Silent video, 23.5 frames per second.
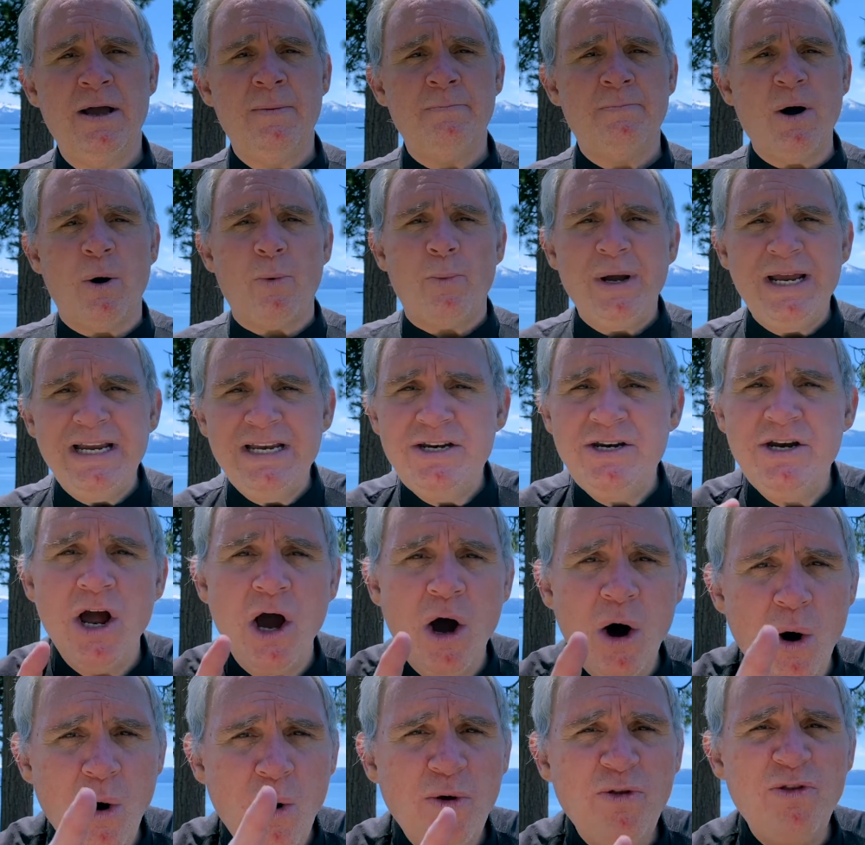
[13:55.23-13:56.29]
But we
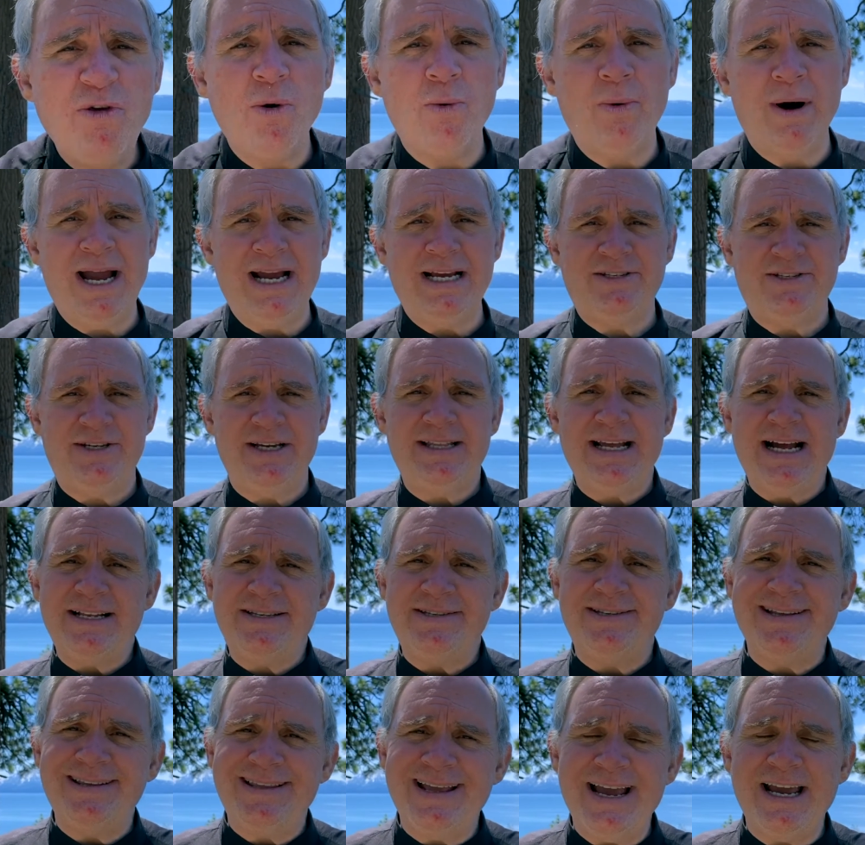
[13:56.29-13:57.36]
know the way. See,
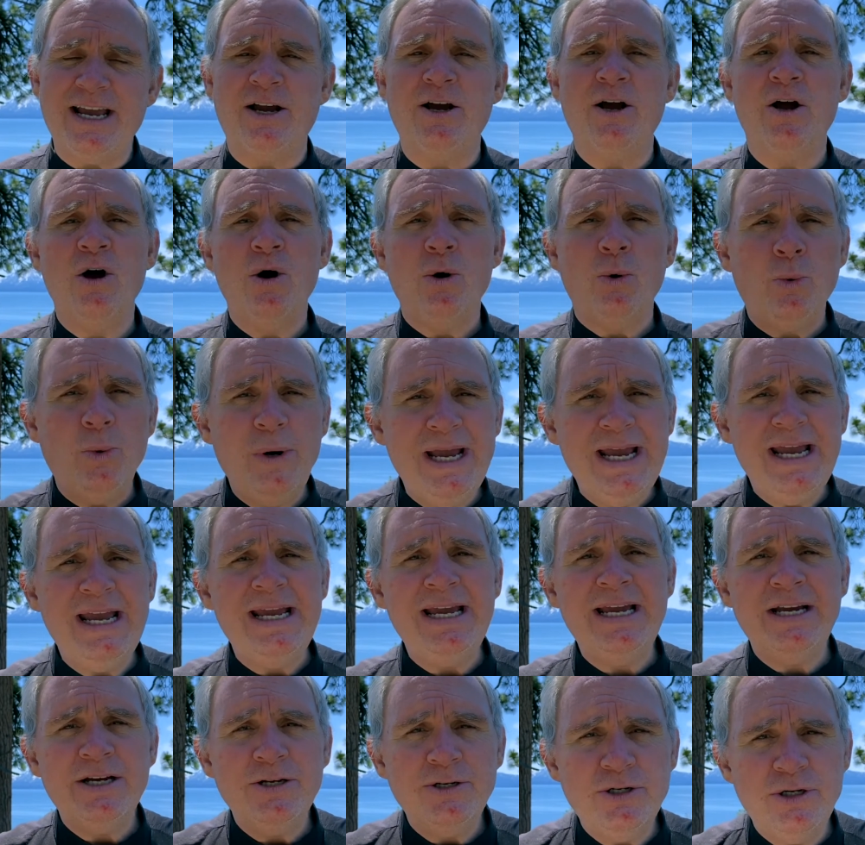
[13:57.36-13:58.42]
that's the thing.
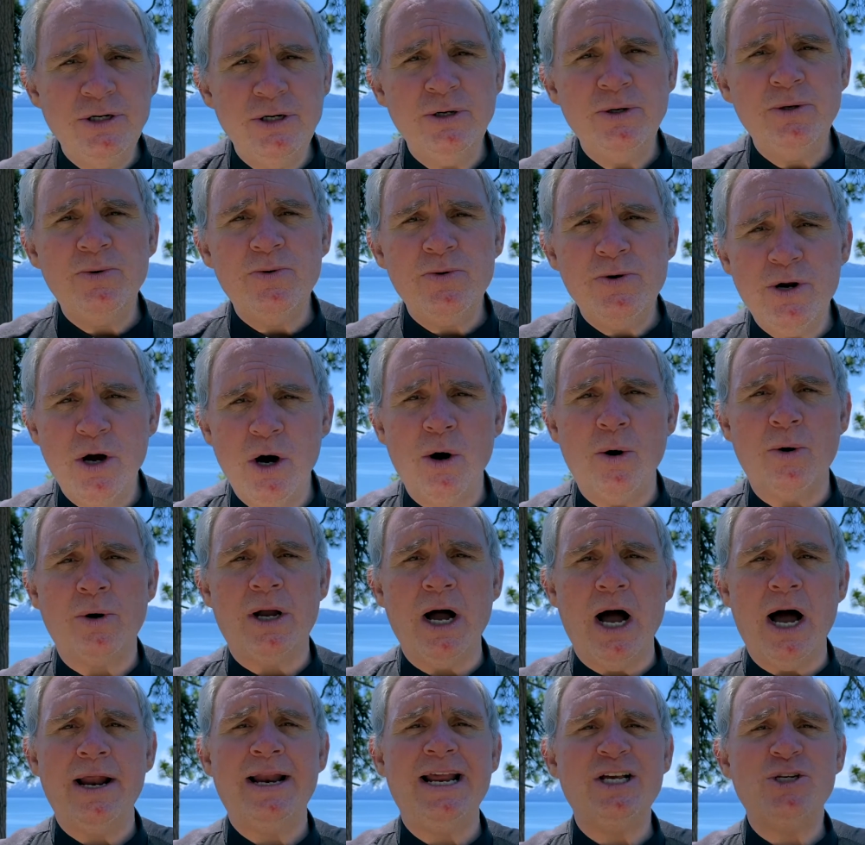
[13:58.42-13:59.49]
We do know.
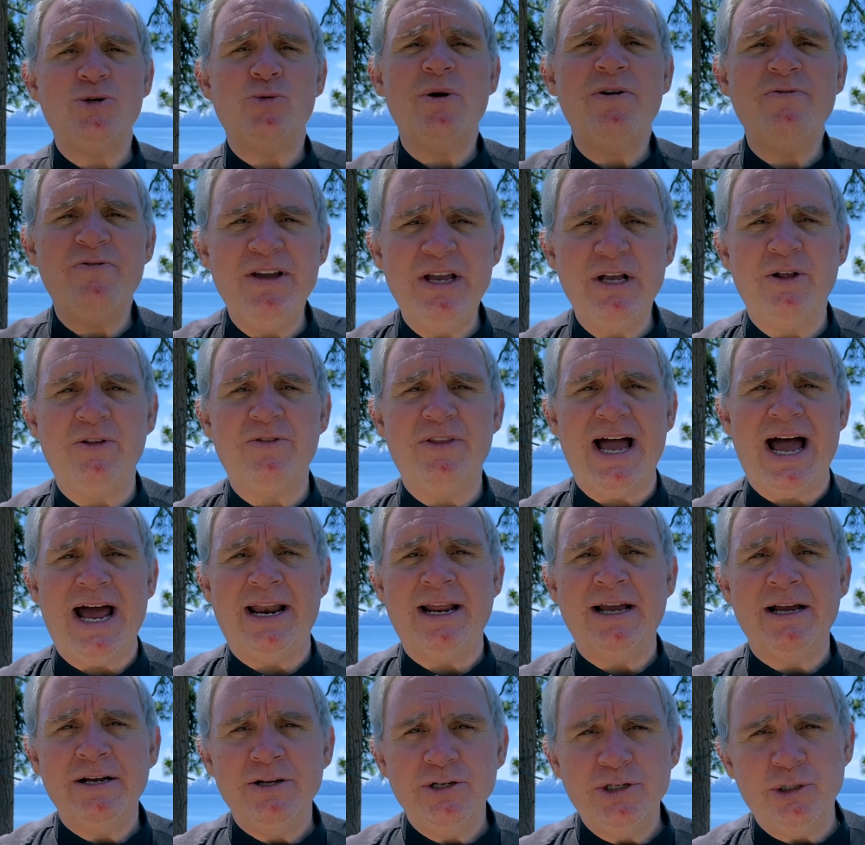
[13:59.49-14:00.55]
God has revealed that
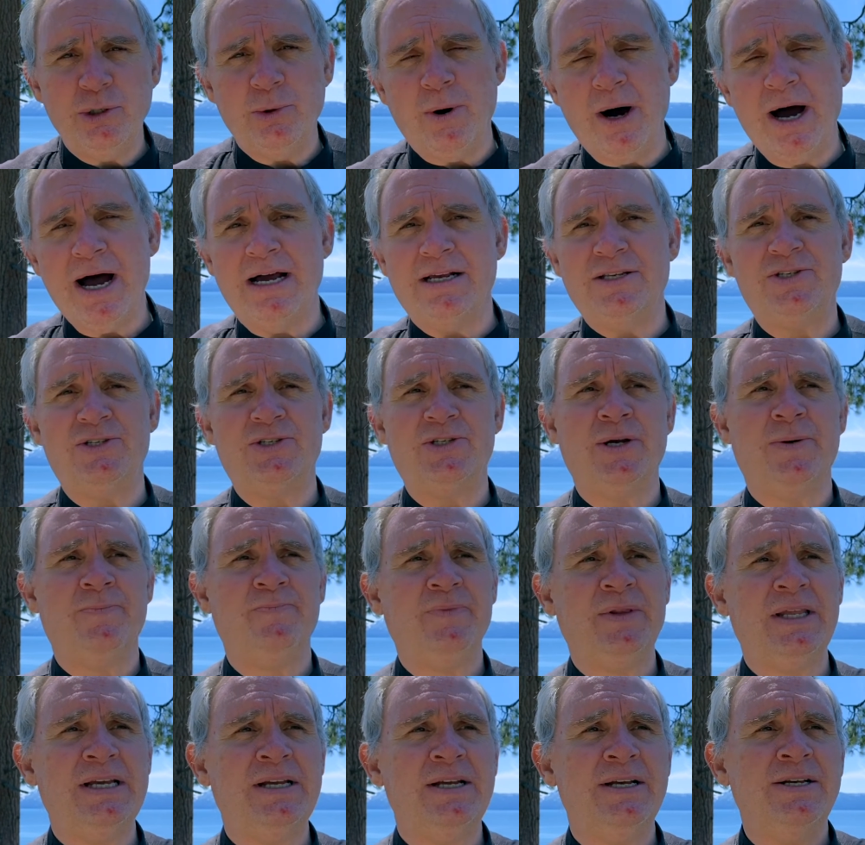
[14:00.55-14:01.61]
to us.
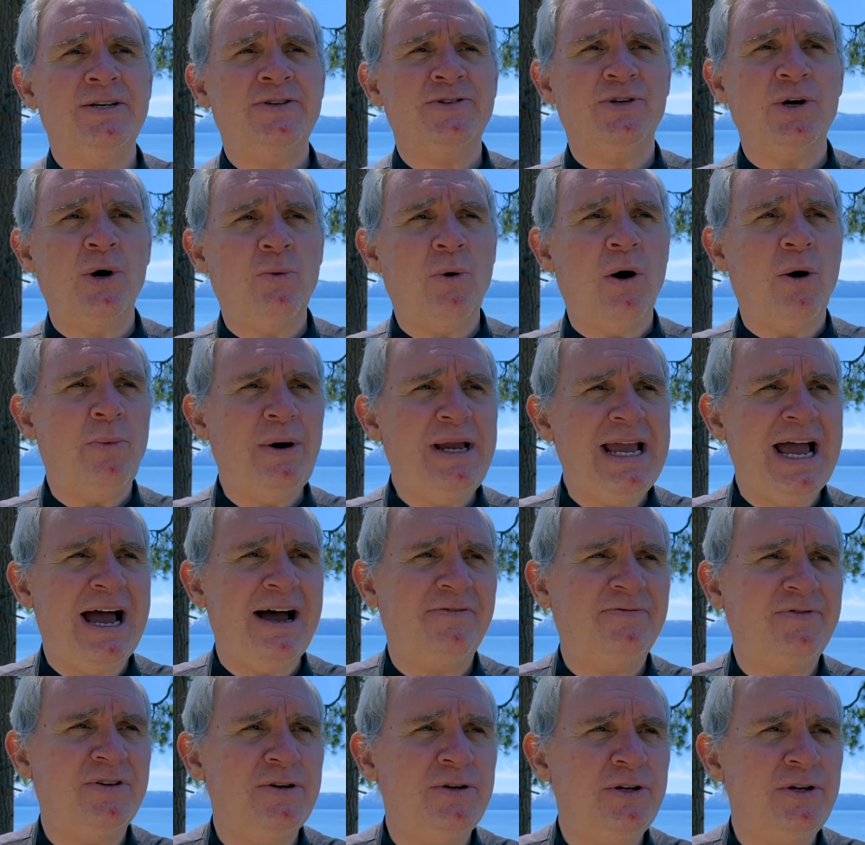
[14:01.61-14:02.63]
So what we have to